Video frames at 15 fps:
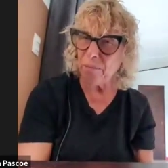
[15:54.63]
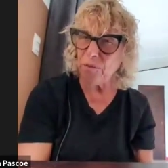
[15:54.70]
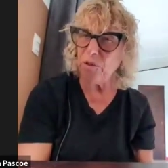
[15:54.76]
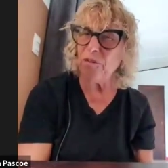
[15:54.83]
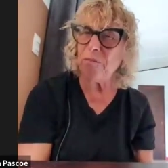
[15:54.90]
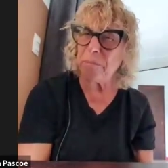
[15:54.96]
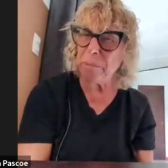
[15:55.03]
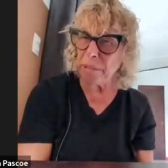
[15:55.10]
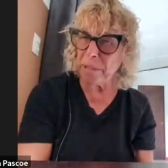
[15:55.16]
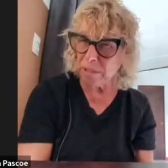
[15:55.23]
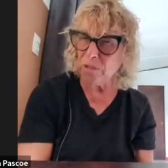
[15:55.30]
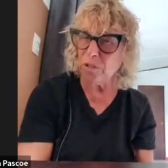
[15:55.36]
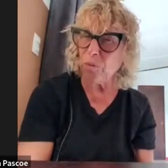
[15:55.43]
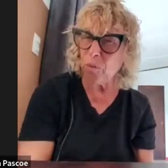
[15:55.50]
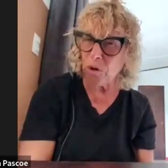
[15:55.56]
You built
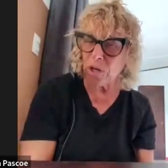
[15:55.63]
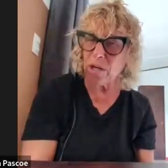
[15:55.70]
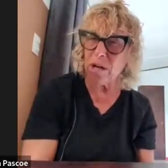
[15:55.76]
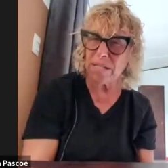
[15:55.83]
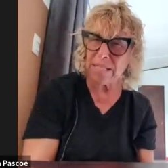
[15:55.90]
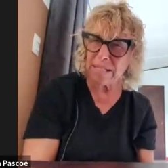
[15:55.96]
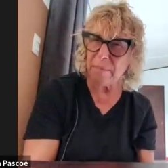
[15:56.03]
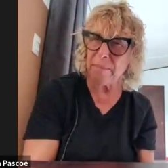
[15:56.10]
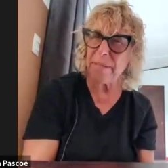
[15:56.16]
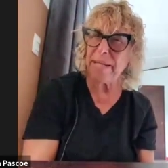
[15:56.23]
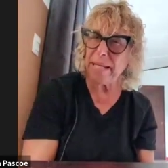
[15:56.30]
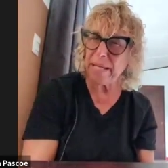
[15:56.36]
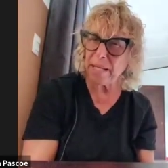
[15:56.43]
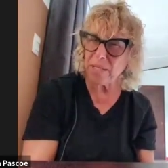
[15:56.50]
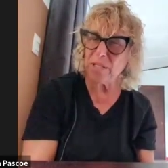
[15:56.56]
your work on
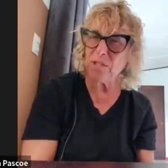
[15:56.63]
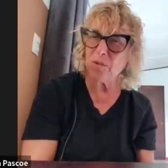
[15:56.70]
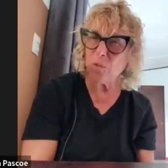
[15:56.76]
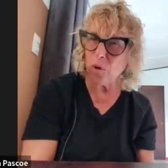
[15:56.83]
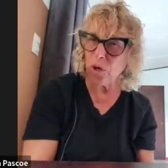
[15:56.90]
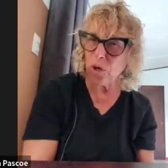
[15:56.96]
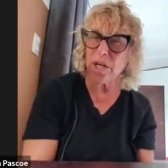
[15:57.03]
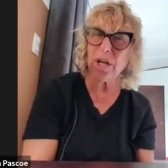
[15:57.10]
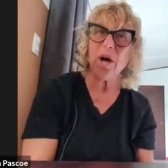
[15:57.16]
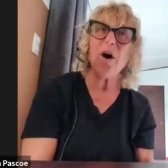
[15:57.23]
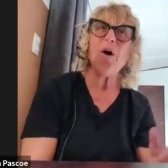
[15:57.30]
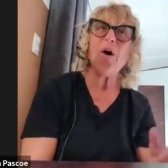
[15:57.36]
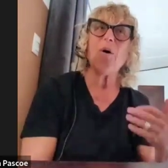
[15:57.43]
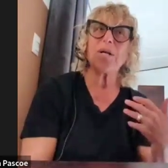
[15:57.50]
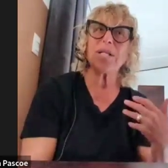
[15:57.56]
somebody else's work
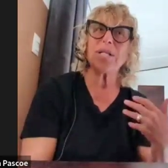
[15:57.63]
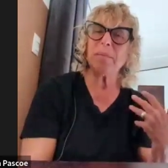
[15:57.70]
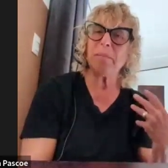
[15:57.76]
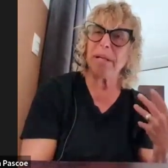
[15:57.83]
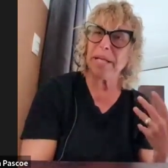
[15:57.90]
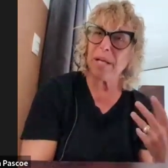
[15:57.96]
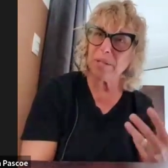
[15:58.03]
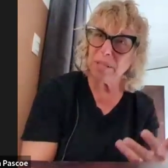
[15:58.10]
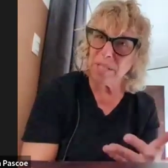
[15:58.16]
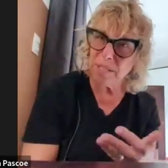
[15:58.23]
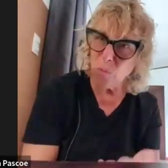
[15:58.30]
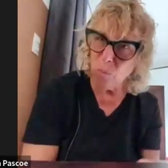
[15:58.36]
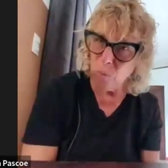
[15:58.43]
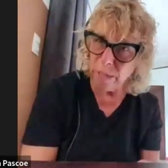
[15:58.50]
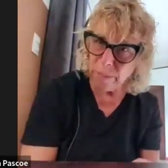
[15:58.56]
or somebody else's
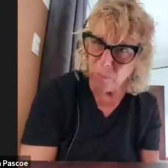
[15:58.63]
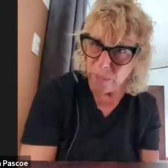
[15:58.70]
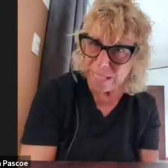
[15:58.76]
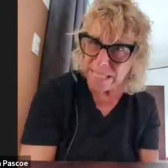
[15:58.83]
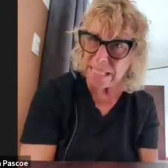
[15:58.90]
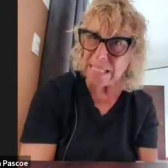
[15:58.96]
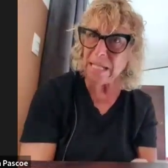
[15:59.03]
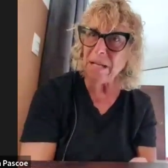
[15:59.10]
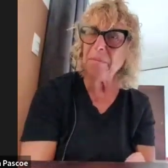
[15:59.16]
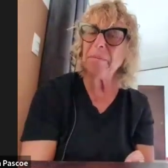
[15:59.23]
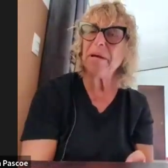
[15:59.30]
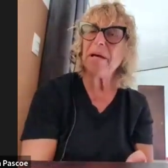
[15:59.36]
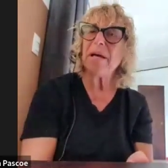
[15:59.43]
wisdom.